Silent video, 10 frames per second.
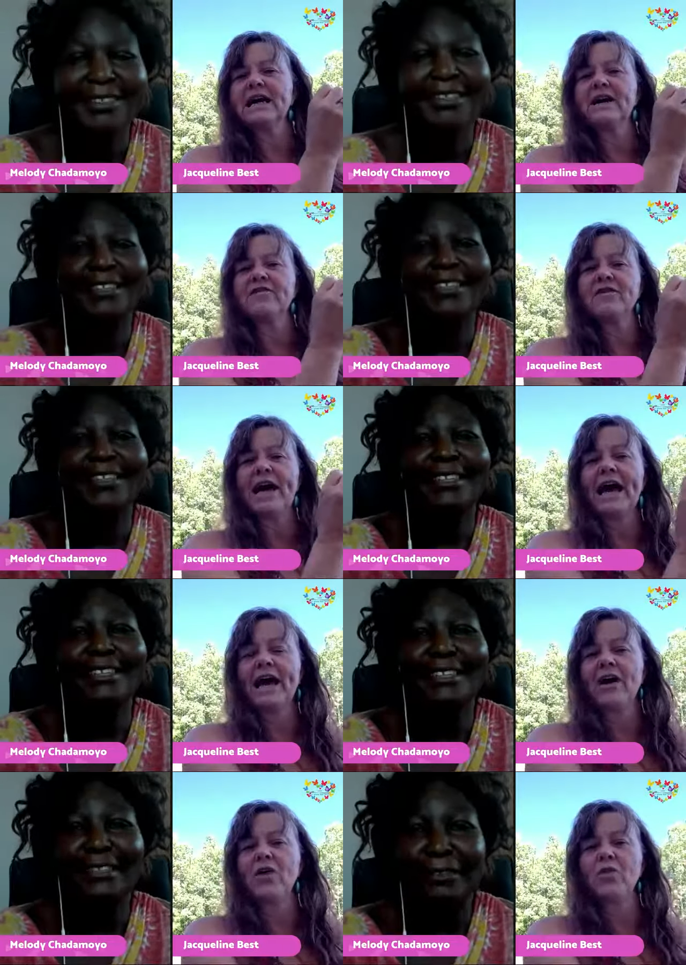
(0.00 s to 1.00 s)
Speaker 1: of
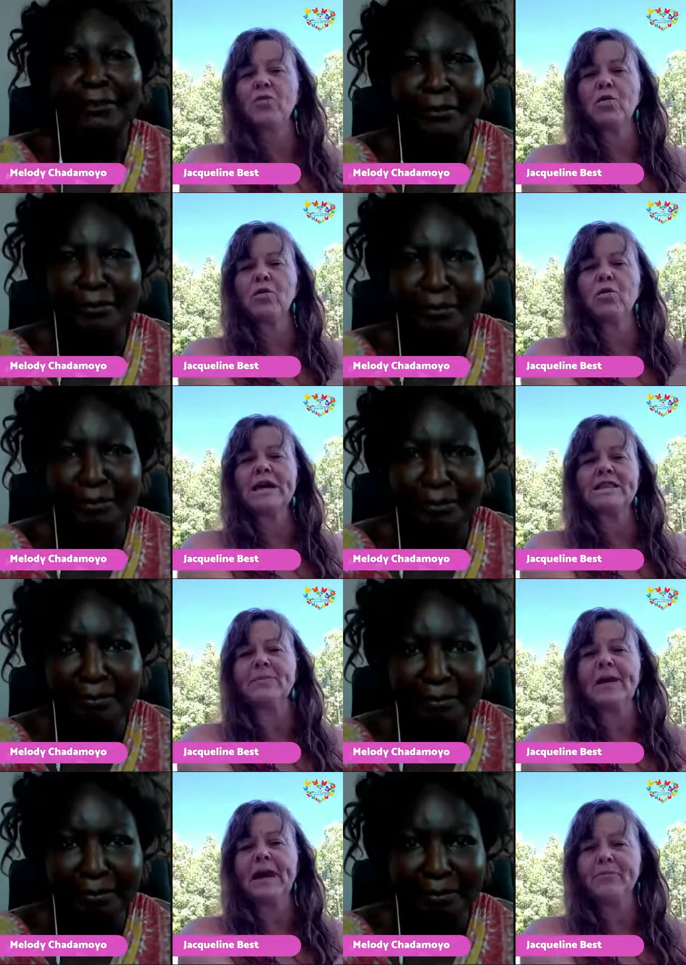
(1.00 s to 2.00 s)
how what the
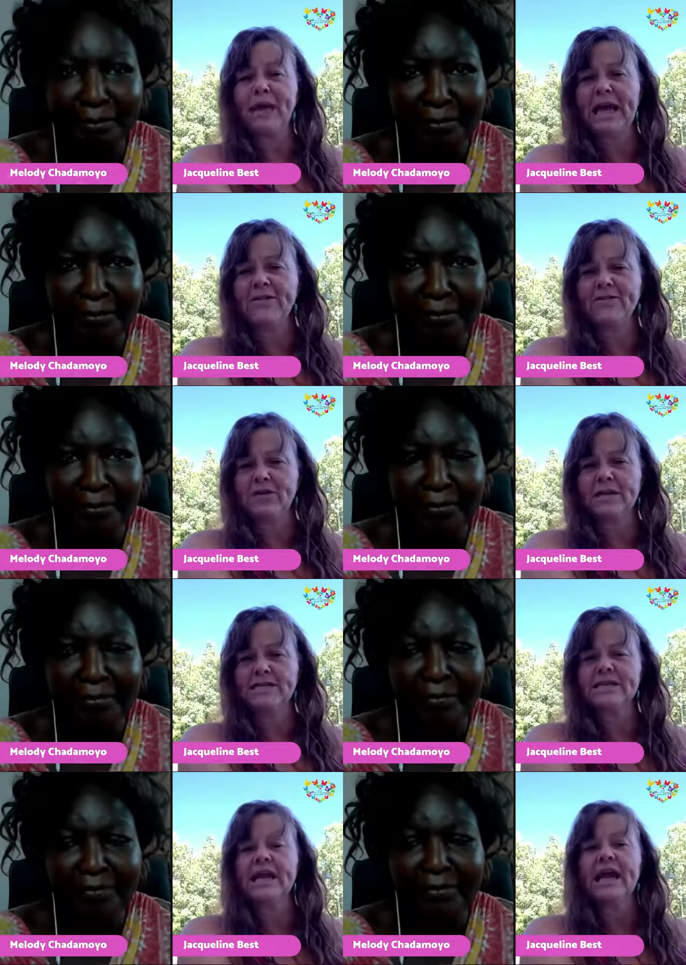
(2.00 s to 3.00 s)
be- behavior
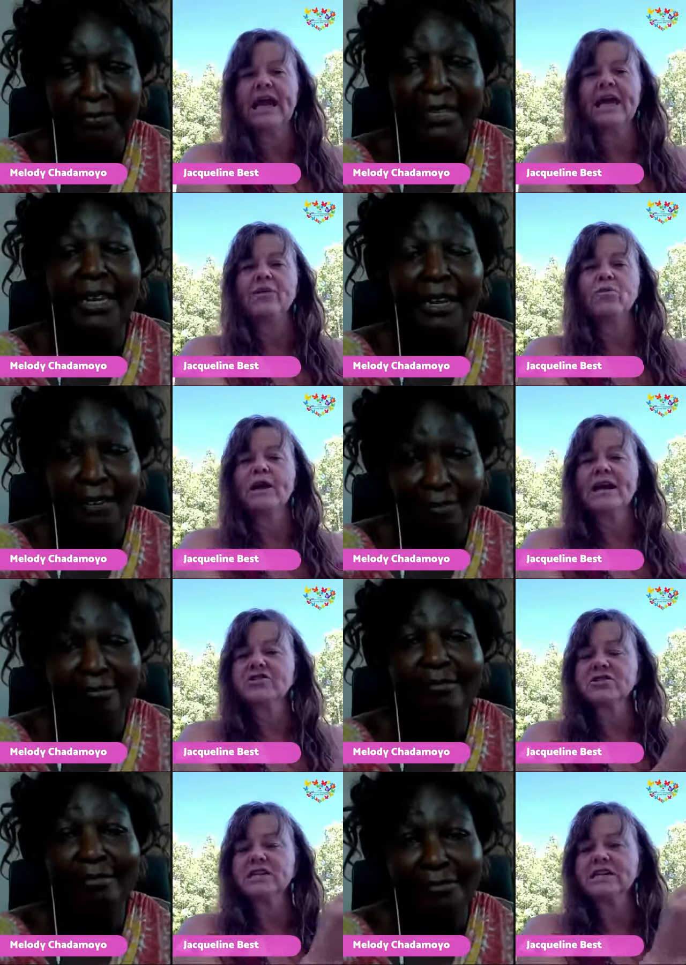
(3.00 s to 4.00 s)
is and yeah. we're
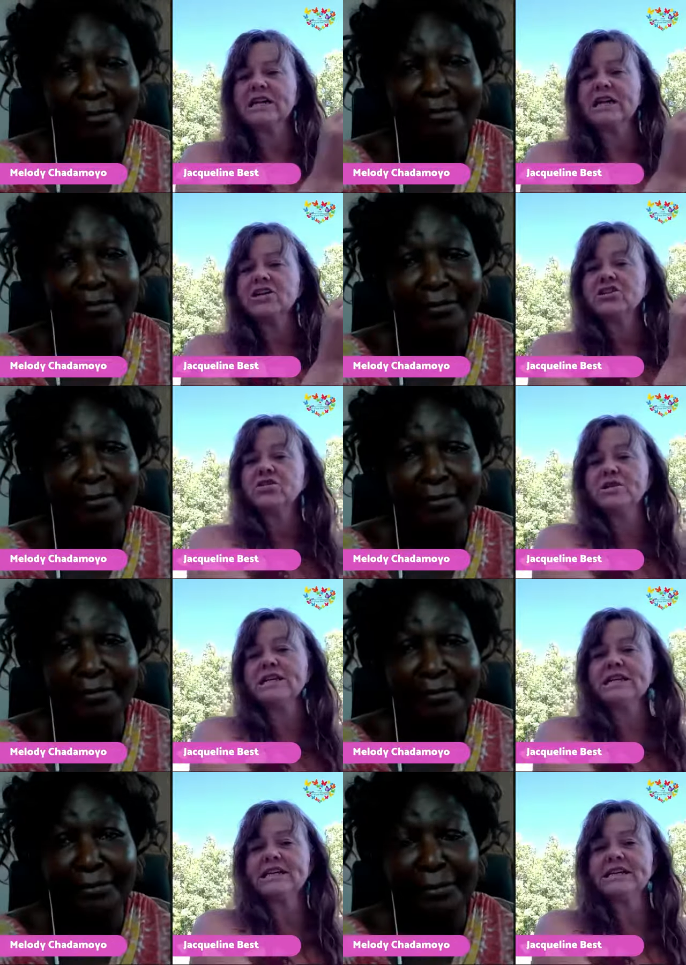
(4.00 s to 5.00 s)
actually
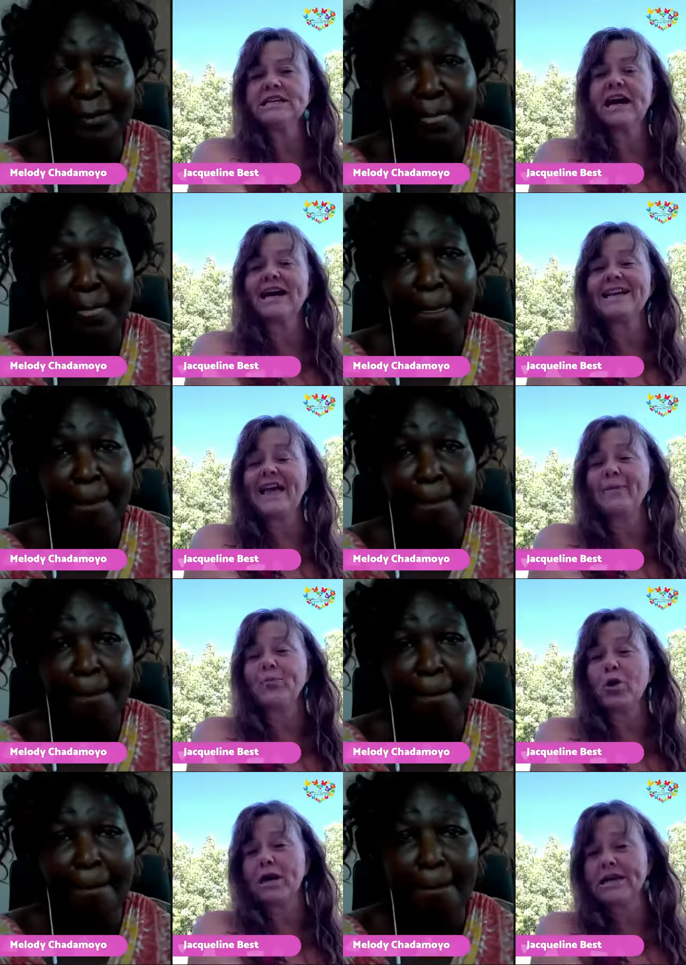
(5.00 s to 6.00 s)
tuning into kind of that
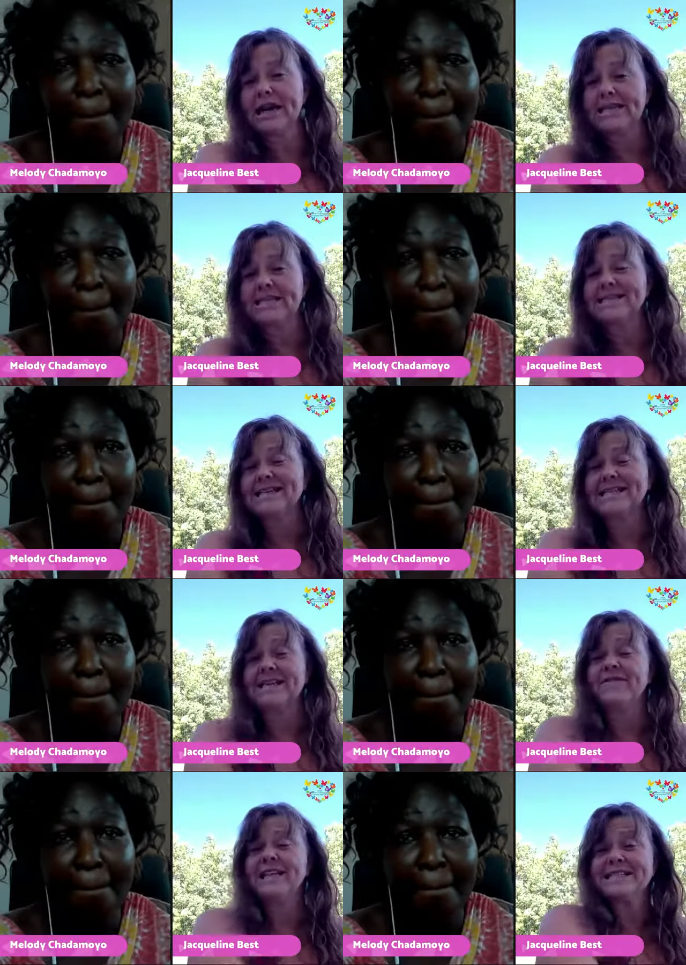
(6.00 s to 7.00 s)
broadcast that says
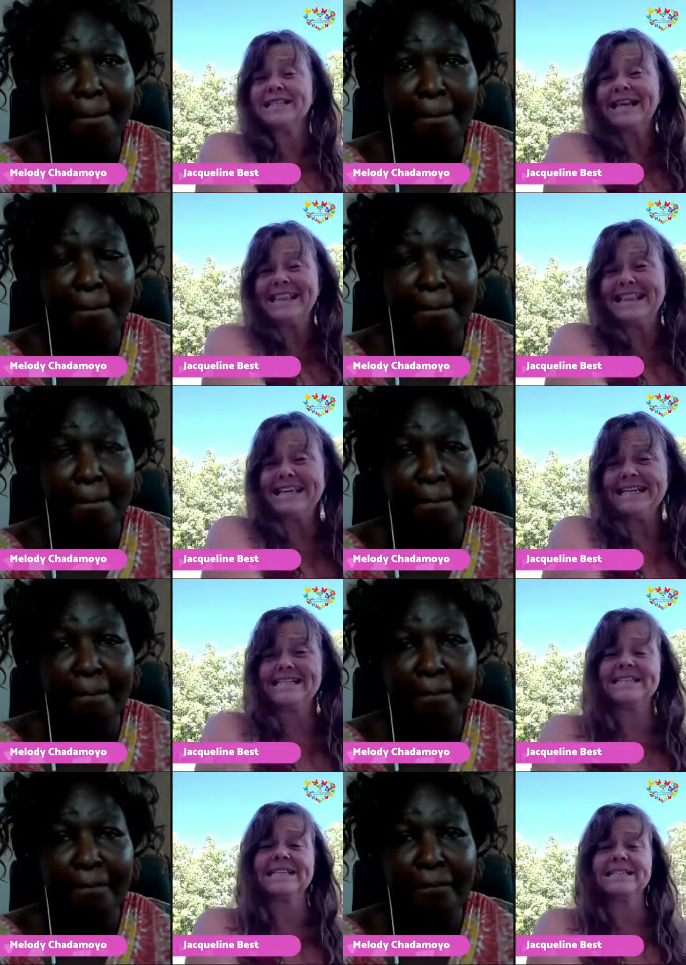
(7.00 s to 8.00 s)
if he's like
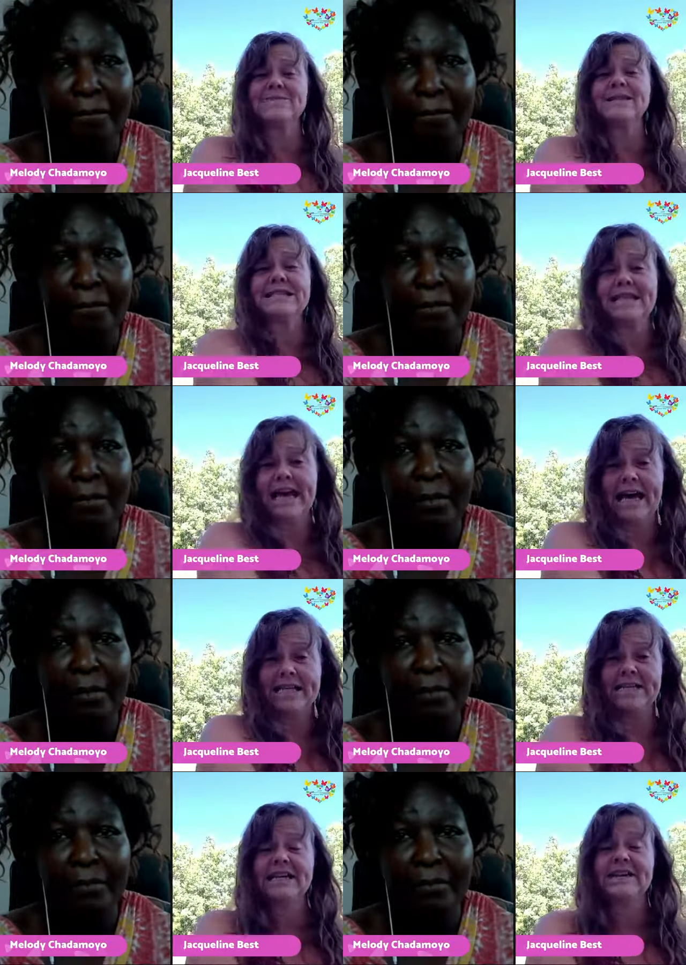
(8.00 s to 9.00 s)
this this means that
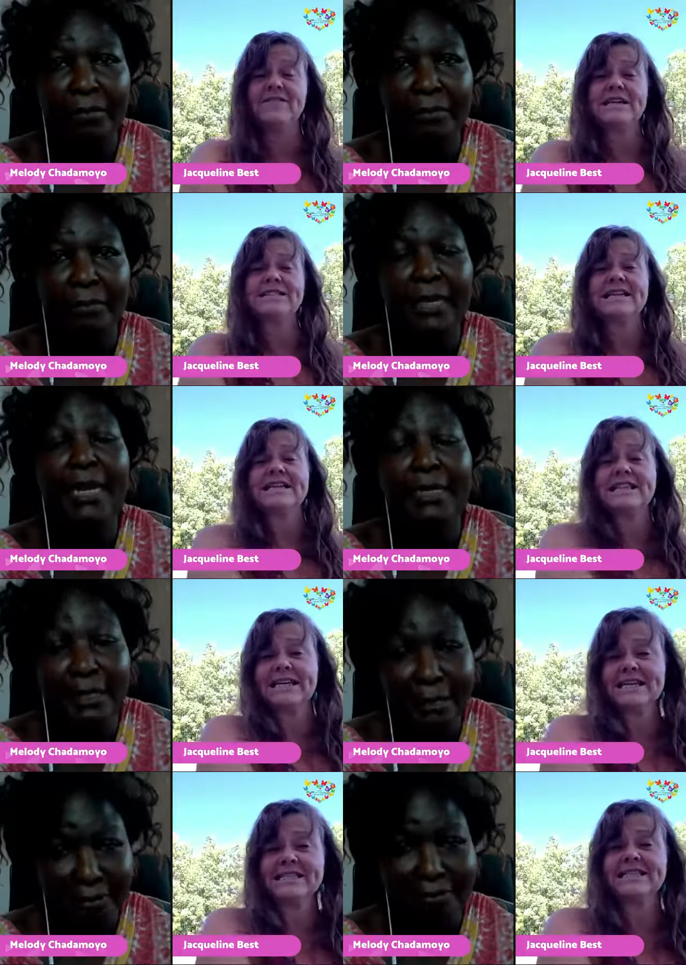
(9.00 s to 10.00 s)
if he's like yes.
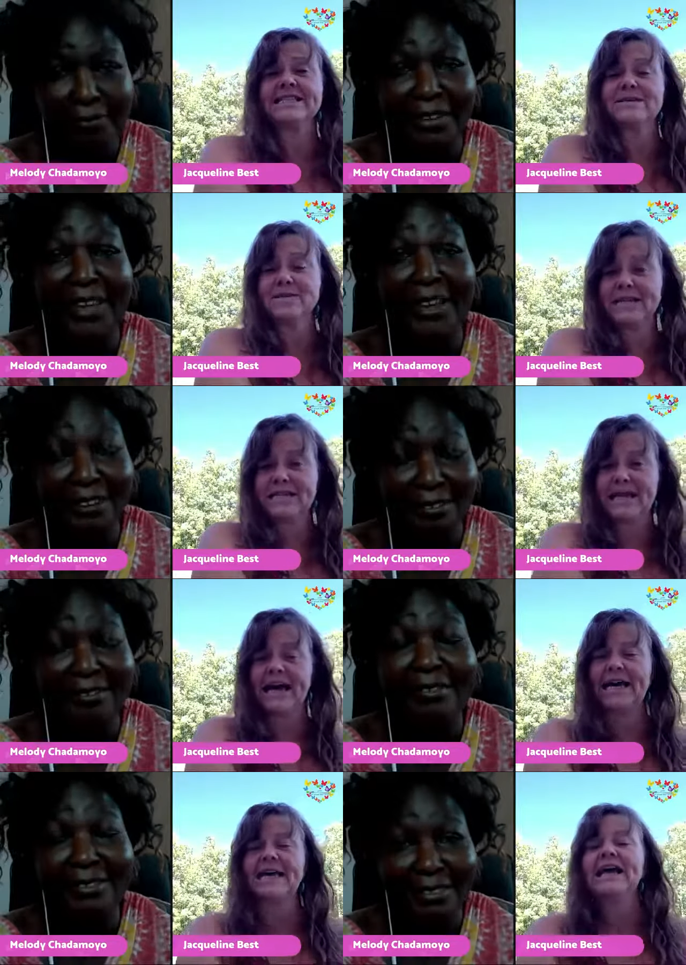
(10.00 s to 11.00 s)
this this yeah. means
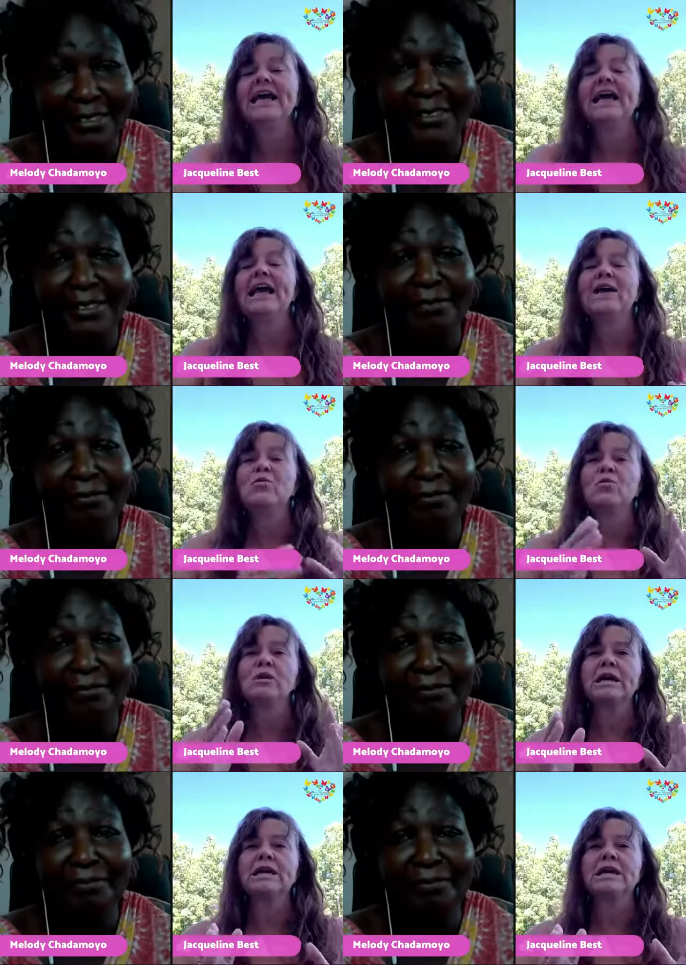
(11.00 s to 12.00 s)
that hmm. and
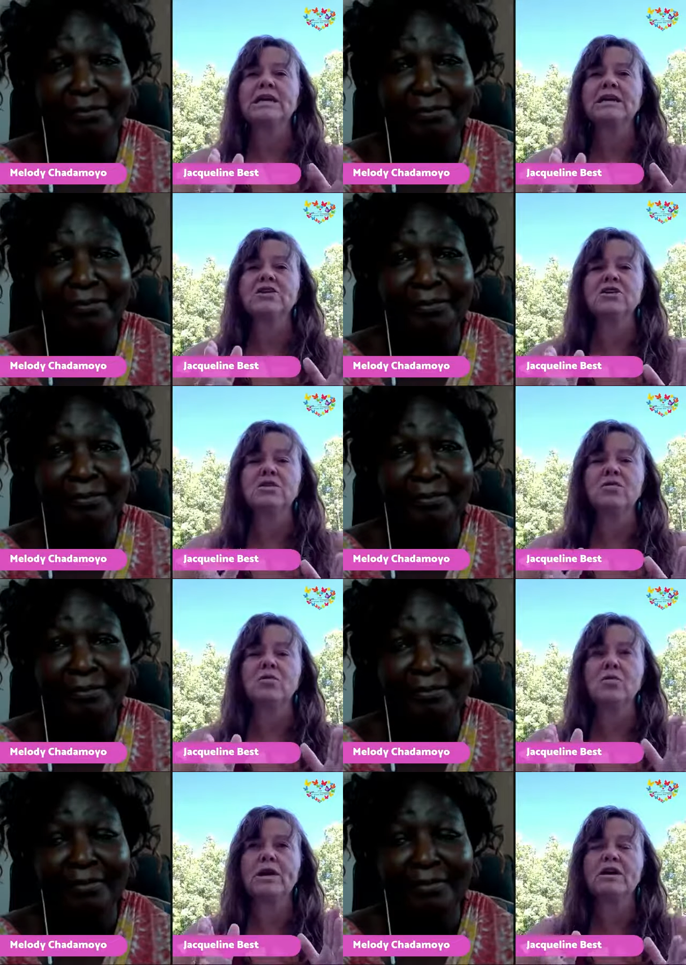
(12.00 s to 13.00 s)
we
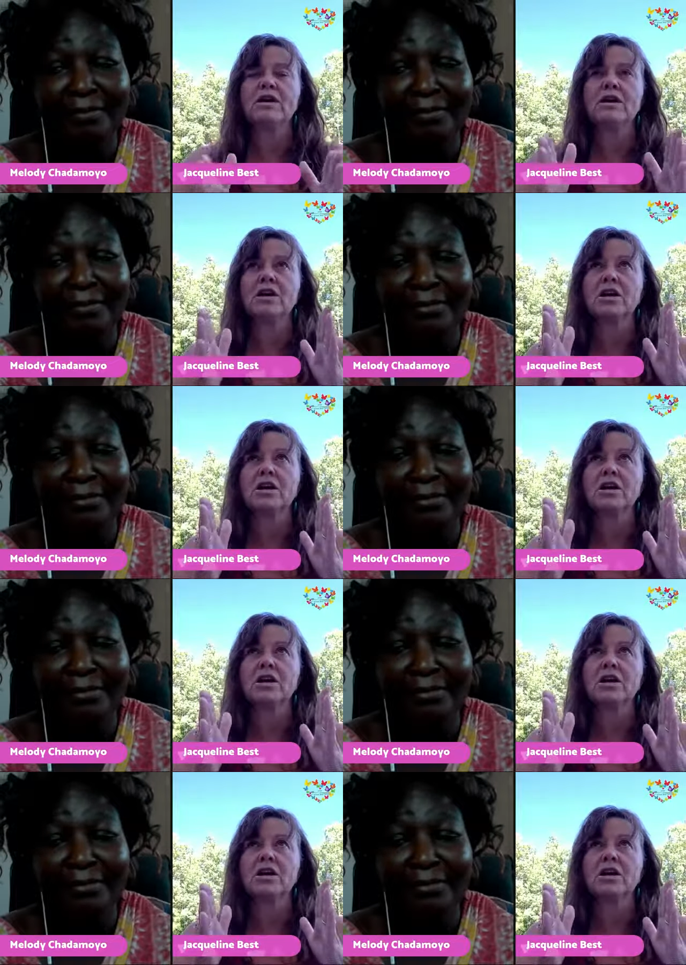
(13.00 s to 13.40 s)
we are